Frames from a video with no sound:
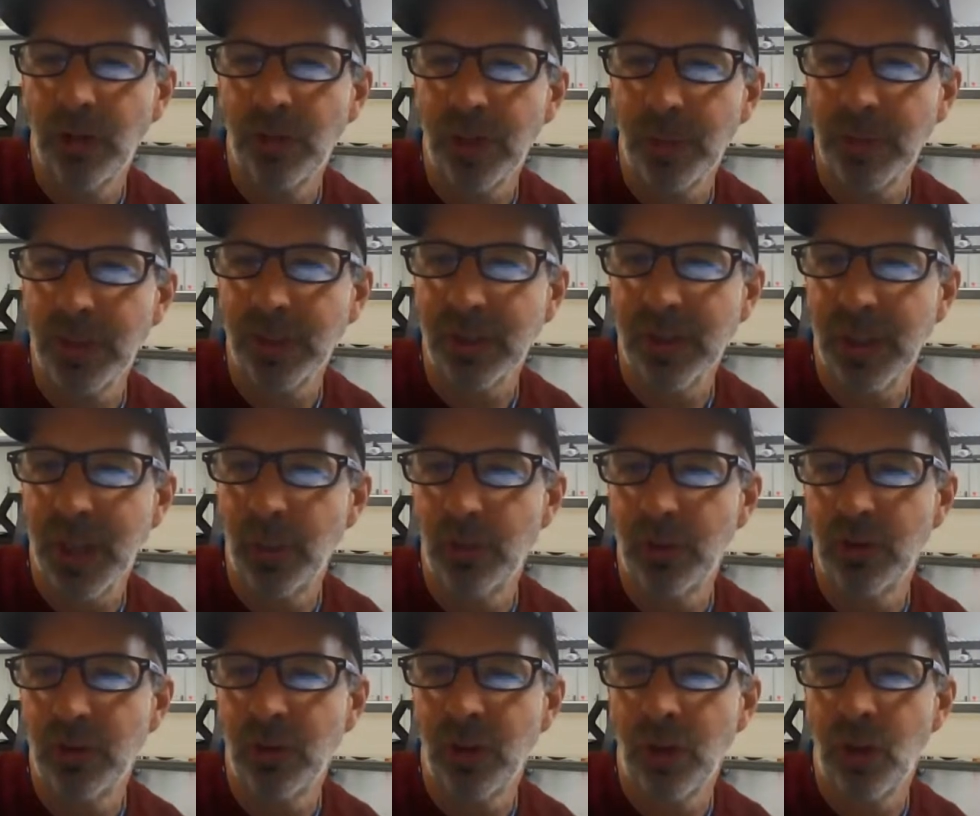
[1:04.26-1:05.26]
subject today,
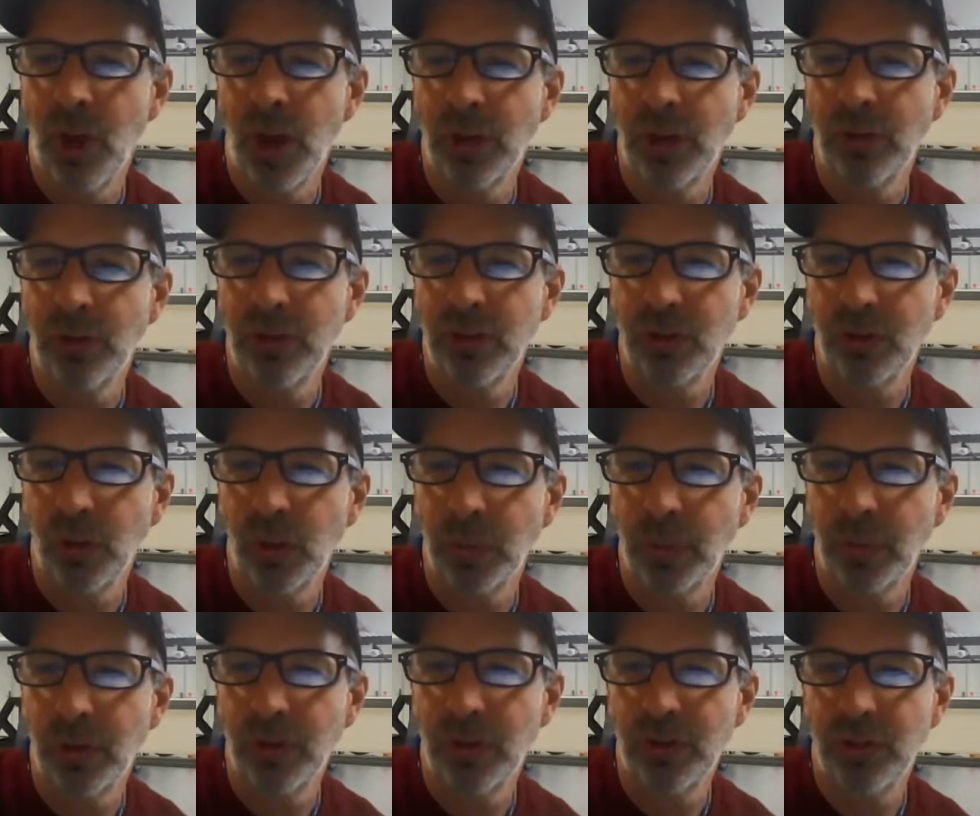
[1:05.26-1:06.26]
which is a non-traditional
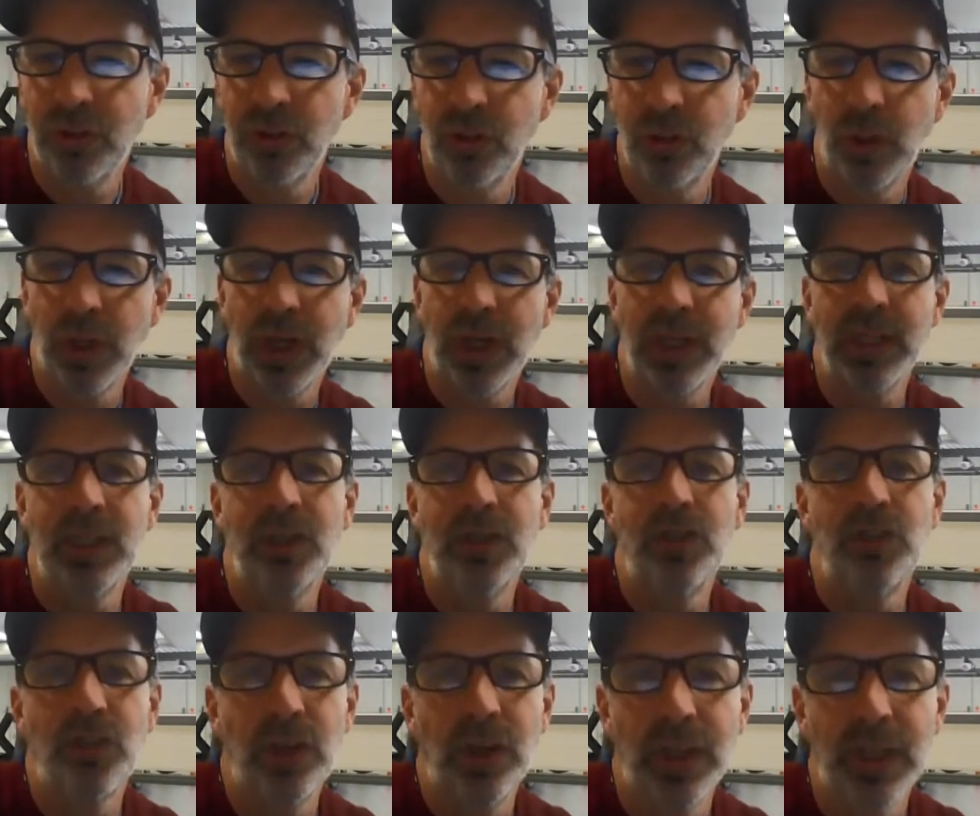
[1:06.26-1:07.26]
approach to
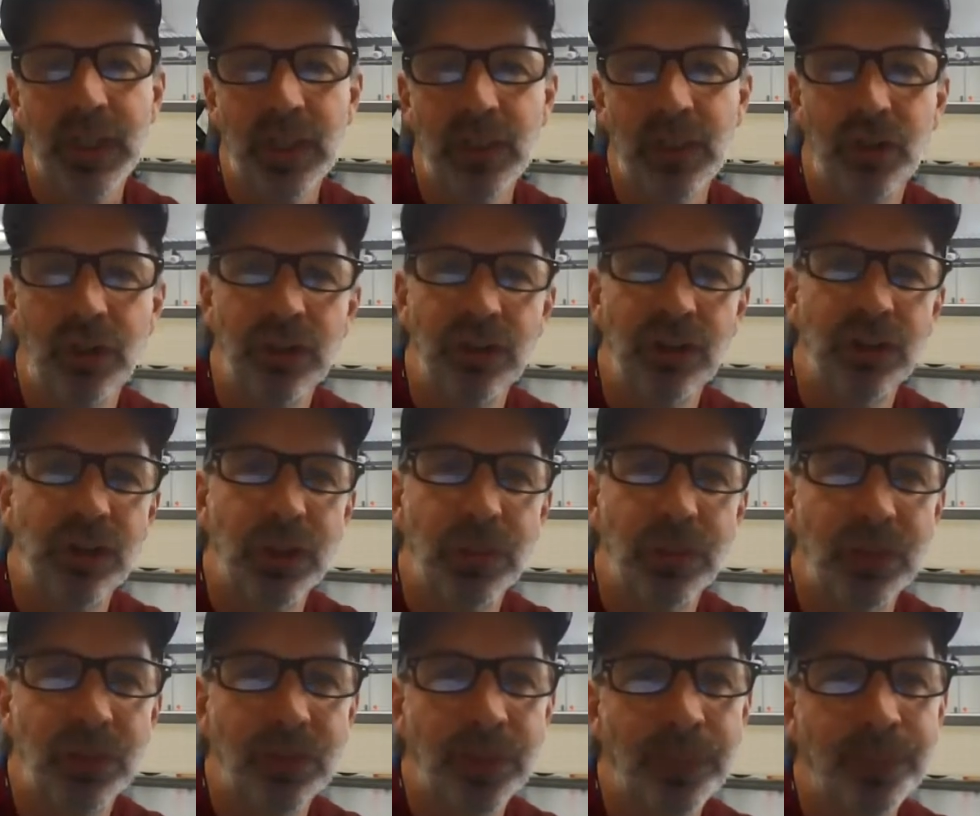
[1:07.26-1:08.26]
engineering
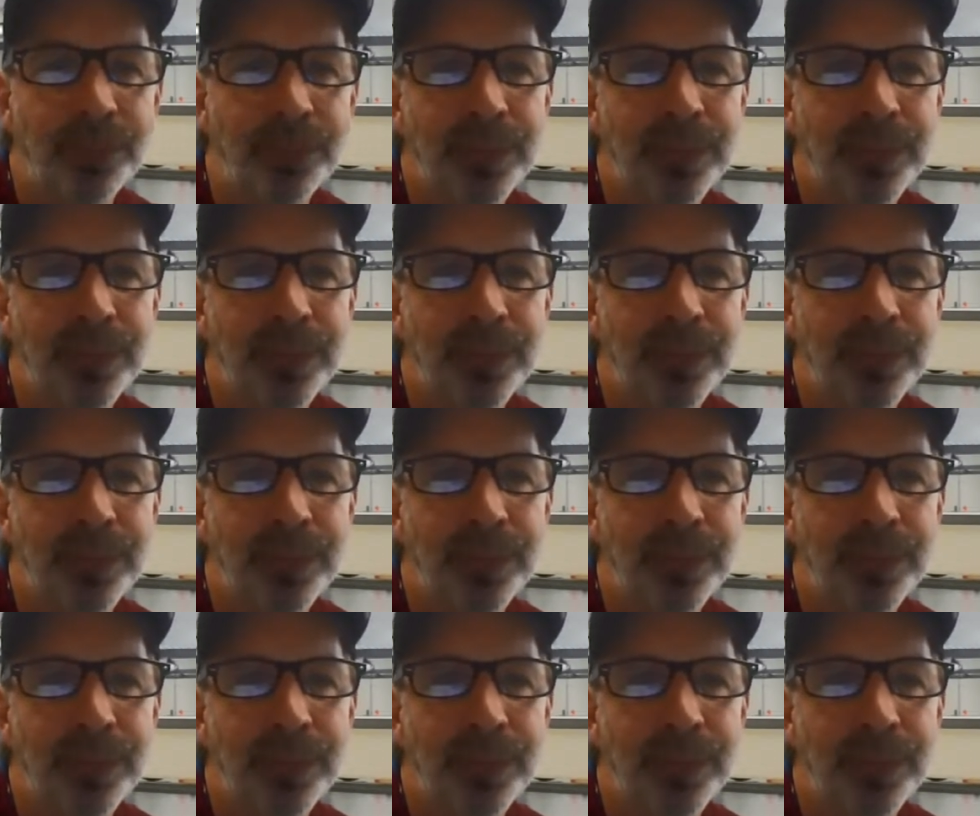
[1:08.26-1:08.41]
internships.